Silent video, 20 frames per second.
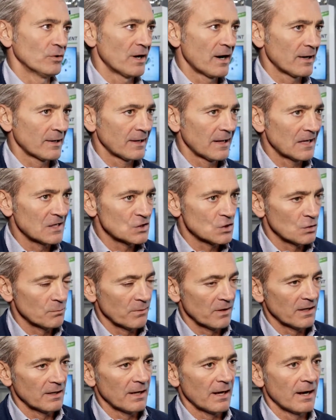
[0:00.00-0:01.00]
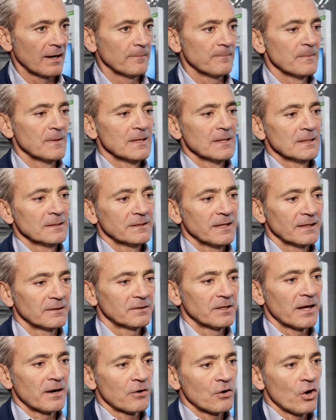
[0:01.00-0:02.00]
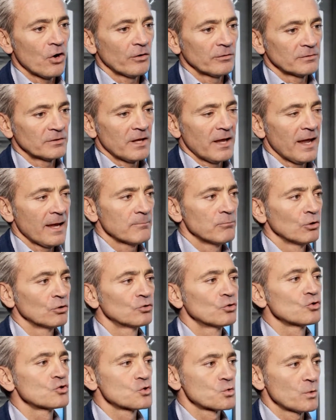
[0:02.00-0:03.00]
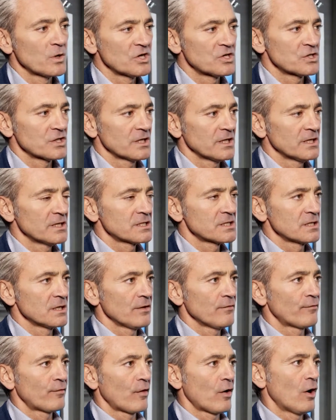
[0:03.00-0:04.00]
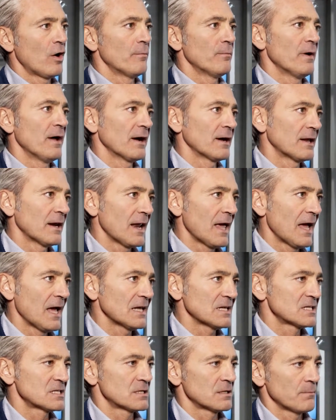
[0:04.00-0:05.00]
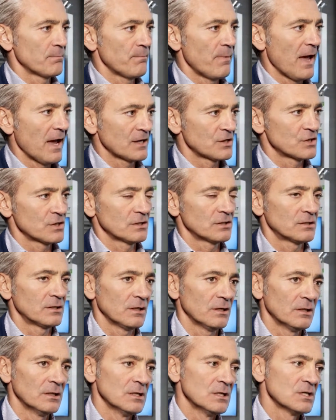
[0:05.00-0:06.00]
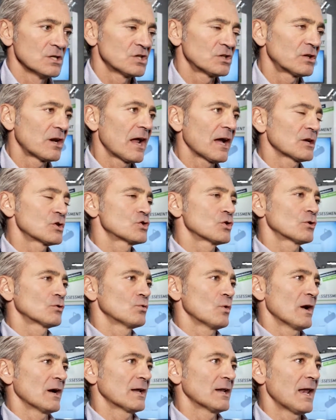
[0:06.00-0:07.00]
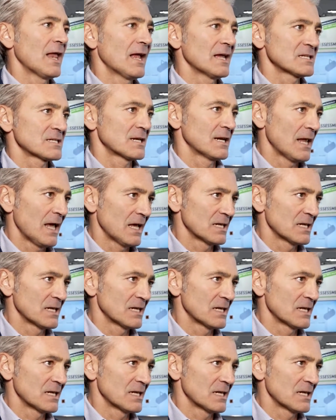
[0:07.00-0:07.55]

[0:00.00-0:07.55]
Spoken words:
there are customers that are not able to switch easily from a glass backsheet structure to a glass